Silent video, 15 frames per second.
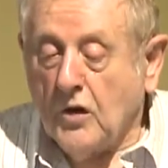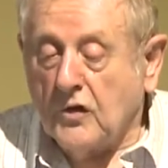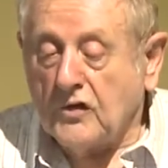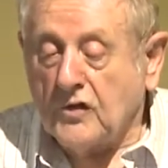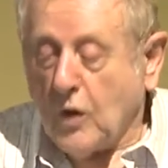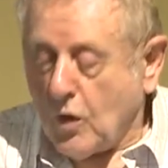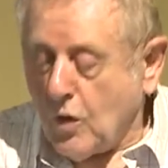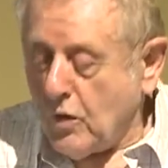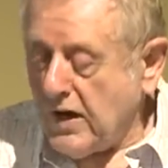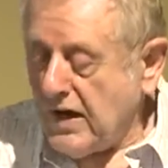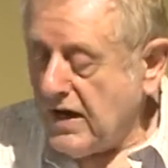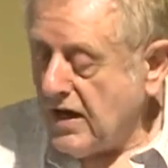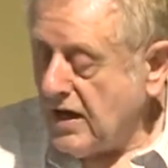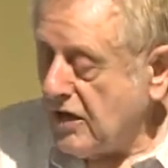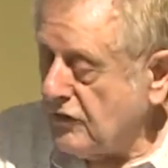So,
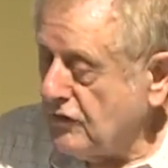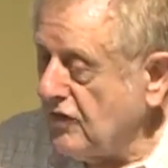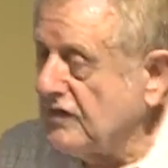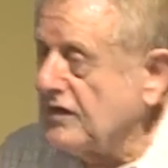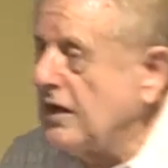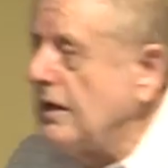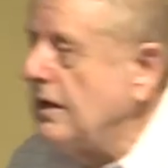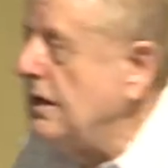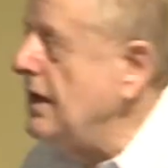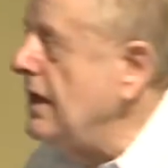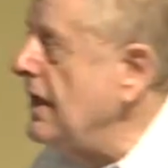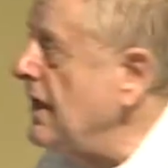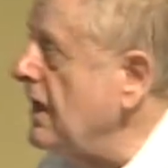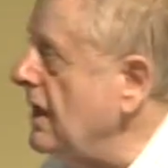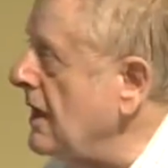just a
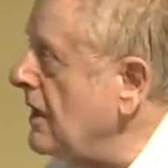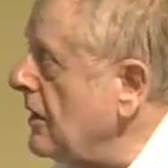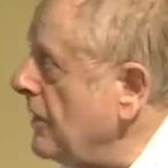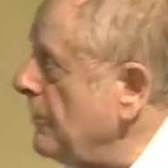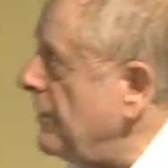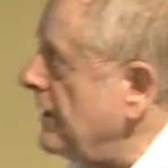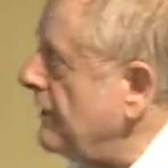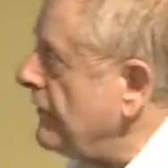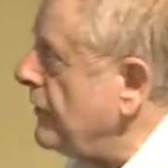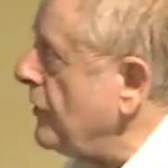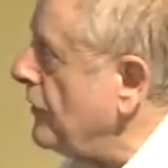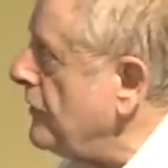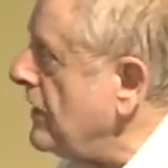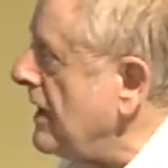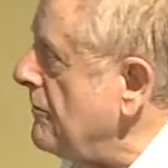little bit, a
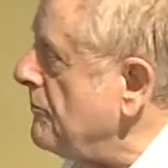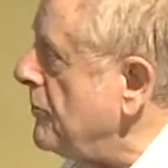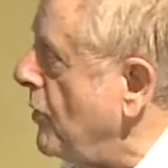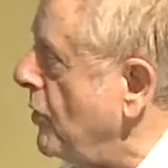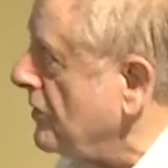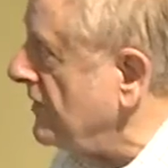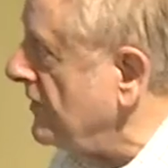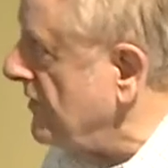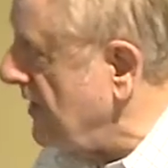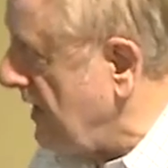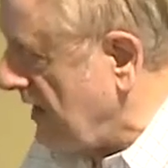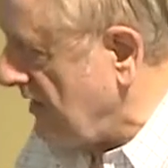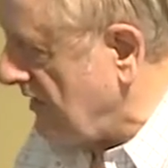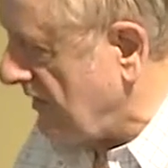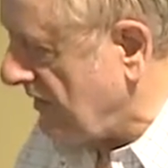few of the important
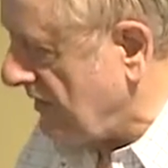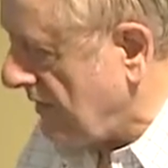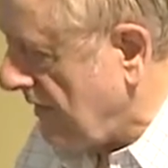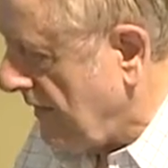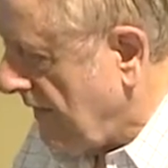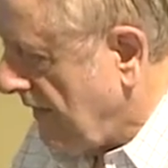things